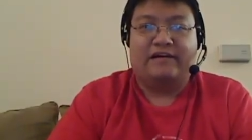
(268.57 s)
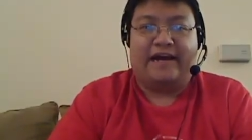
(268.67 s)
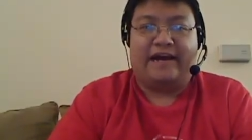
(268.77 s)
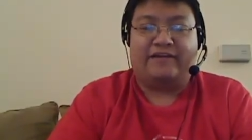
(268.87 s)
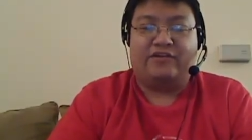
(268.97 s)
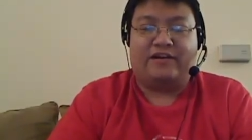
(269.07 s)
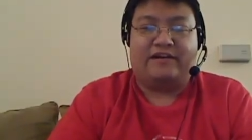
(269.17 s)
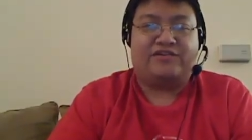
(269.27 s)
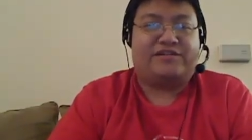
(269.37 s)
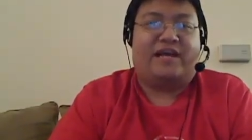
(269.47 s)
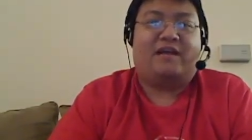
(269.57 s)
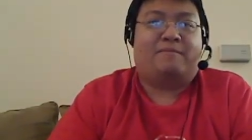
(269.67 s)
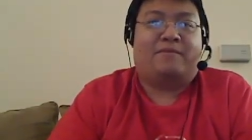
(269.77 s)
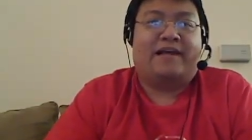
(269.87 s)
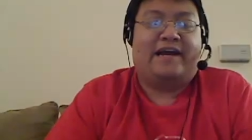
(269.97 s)
and you can just
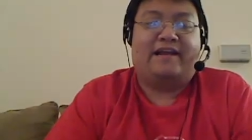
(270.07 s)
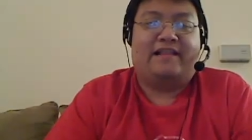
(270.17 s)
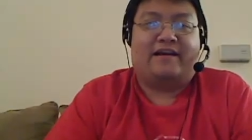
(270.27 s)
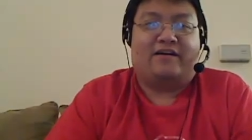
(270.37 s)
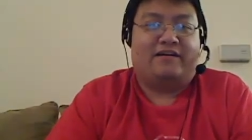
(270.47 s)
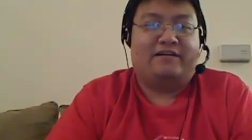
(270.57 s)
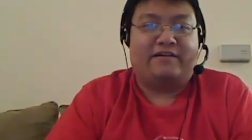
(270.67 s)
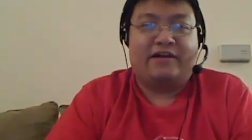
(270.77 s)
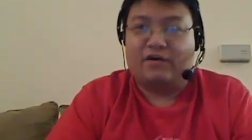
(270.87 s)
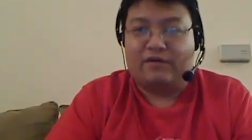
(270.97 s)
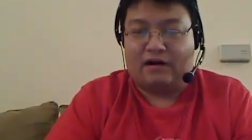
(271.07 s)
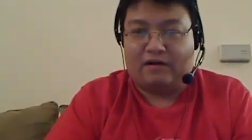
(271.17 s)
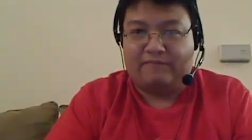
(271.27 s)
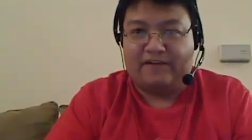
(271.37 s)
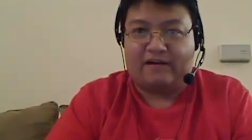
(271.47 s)
hit play like on you know
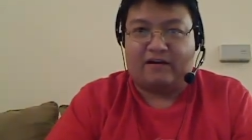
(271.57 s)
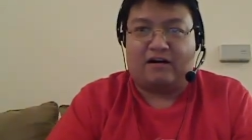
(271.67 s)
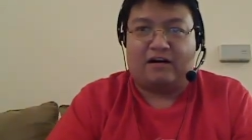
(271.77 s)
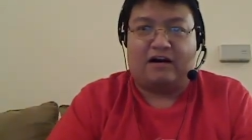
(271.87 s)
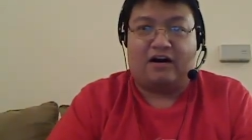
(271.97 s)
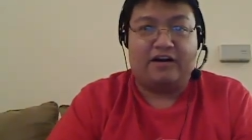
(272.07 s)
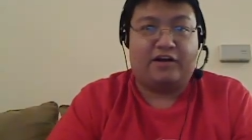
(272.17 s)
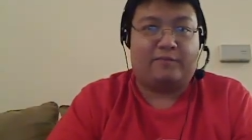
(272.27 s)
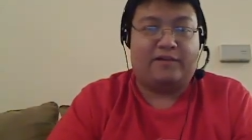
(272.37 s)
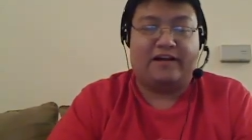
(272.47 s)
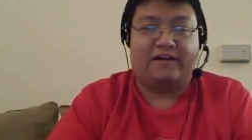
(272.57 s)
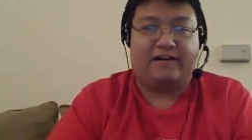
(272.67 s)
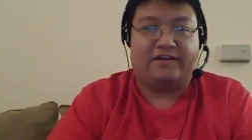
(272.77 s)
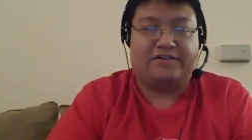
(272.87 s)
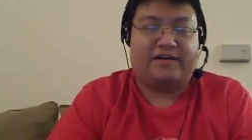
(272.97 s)
our our uh, audio player
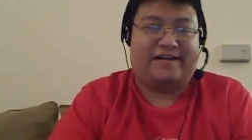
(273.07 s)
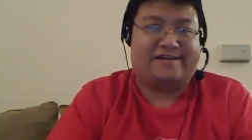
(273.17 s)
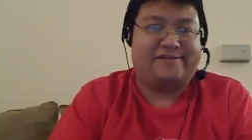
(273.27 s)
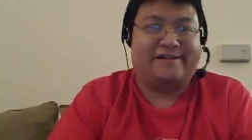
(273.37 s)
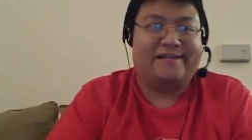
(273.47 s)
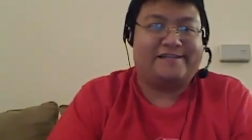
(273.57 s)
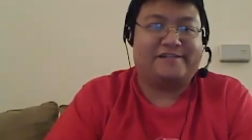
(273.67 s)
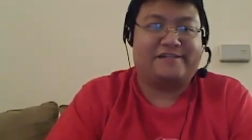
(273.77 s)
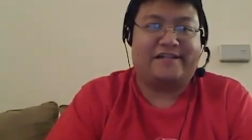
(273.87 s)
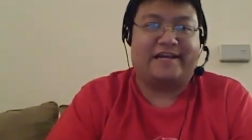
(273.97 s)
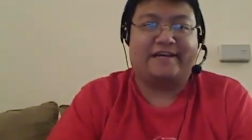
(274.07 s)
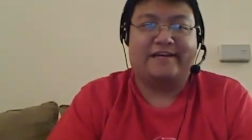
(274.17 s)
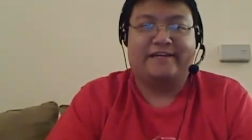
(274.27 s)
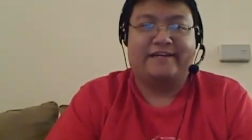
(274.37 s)
there, so you can actually listen to like